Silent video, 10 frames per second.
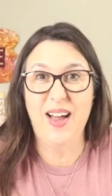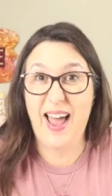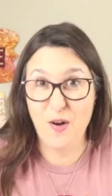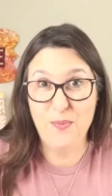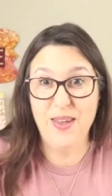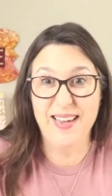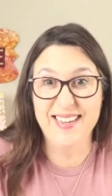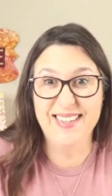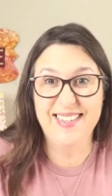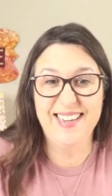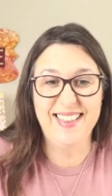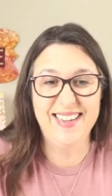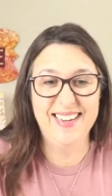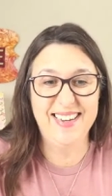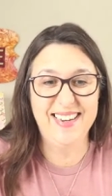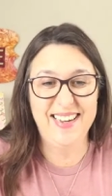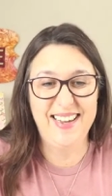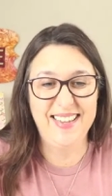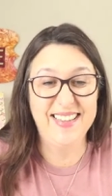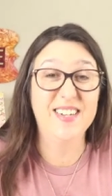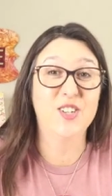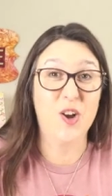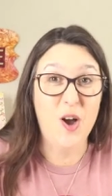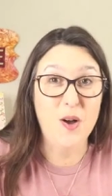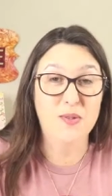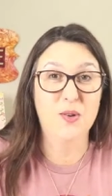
helping us in the in the shop.